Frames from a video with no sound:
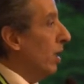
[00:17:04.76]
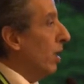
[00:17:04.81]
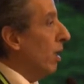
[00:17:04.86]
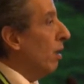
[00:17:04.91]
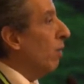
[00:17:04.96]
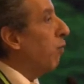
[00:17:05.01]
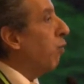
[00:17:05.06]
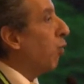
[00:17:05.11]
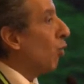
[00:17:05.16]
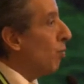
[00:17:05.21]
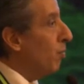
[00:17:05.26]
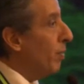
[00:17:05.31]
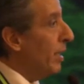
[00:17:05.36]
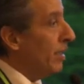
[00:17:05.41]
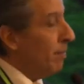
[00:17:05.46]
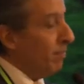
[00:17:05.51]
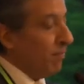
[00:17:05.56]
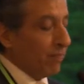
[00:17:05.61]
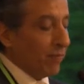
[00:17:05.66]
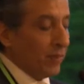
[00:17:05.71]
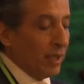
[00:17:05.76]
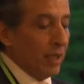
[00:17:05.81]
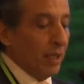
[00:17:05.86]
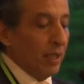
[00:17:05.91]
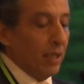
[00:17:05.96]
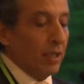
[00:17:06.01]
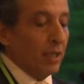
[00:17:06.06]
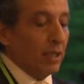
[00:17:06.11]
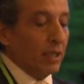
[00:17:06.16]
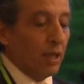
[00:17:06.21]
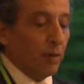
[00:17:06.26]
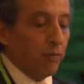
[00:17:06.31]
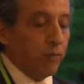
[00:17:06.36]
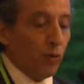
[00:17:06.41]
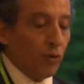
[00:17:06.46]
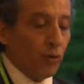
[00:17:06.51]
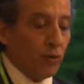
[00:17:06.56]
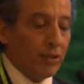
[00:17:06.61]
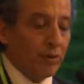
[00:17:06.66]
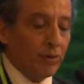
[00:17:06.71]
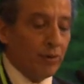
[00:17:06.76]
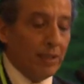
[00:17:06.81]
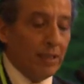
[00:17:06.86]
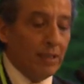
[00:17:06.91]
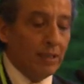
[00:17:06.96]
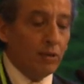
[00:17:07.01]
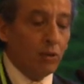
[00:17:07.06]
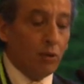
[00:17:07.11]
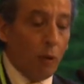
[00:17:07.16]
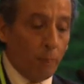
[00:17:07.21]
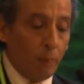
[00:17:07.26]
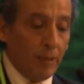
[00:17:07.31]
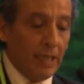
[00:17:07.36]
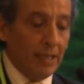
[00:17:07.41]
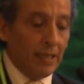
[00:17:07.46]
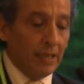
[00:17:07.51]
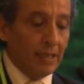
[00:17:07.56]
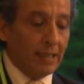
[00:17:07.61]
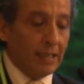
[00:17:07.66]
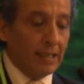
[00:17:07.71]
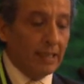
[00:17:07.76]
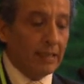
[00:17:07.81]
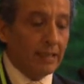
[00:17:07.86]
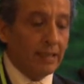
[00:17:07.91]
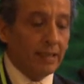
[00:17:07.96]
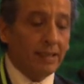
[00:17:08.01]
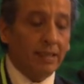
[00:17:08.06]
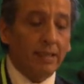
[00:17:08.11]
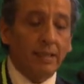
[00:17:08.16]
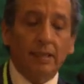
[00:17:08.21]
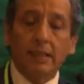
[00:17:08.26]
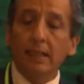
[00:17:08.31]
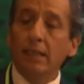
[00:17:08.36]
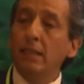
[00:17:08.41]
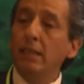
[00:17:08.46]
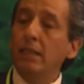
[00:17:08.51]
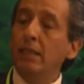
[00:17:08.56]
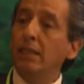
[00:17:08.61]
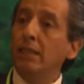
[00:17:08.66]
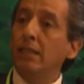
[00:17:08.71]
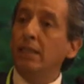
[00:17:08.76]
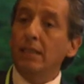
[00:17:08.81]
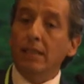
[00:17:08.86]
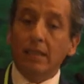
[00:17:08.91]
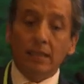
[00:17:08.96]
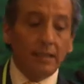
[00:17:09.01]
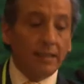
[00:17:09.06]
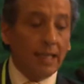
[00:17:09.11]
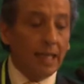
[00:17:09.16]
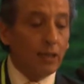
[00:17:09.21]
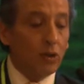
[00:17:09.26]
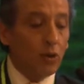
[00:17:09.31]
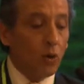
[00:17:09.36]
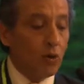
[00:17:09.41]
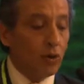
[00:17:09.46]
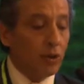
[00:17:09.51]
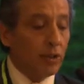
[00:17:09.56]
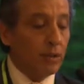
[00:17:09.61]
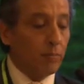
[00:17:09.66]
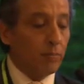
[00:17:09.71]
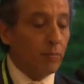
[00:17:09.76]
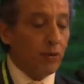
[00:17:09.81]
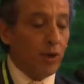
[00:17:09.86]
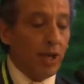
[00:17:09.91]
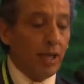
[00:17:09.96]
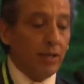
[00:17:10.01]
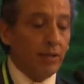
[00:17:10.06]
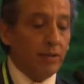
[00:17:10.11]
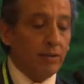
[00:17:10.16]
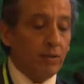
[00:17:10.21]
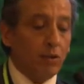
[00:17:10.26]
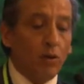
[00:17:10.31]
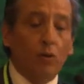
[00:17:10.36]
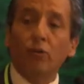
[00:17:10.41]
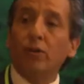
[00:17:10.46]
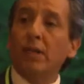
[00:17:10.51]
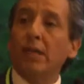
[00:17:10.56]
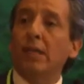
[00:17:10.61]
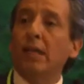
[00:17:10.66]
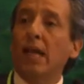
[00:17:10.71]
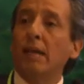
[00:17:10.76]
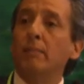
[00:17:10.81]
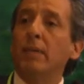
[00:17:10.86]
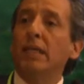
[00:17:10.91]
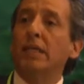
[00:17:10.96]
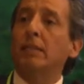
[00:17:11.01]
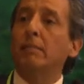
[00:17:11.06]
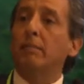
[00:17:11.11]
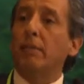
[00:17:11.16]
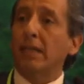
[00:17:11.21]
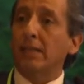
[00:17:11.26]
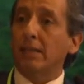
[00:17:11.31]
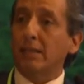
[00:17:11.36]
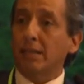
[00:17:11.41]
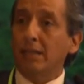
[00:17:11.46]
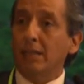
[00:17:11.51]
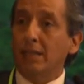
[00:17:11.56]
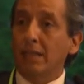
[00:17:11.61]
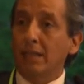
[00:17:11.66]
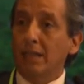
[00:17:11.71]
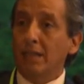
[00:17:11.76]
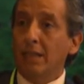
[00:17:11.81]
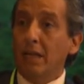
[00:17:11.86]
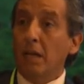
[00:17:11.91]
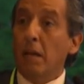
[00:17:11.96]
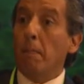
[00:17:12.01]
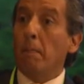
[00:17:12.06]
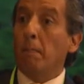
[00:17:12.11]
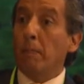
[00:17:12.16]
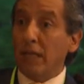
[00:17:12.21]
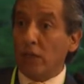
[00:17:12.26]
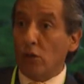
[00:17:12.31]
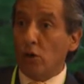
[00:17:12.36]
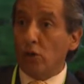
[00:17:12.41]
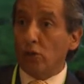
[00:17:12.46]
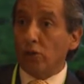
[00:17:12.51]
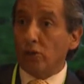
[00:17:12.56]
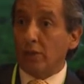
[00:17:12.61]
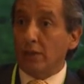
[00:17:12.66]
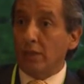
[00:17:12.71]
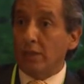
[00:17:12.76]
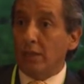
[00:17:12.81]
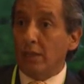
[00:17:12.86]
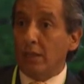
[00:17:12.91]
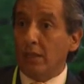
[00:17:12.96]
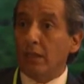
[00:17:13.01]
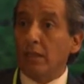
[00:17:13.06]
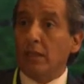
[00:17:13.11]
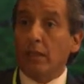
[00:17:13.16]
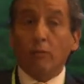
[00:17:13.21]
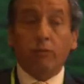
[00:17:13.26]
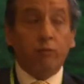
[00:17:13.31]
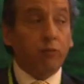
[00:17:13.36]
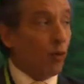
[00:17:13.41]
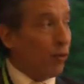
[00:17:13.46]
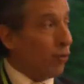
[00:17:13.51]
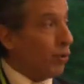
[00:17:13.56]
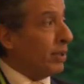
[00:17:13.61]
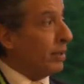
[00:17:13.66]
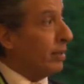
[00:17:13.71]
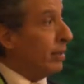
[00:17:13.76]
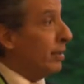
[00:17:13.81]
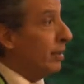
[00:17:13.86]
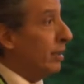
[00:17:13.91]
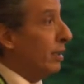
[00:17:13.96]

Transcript: For me, the forestry topic, it is still the younger brother of the climate debate, because the forest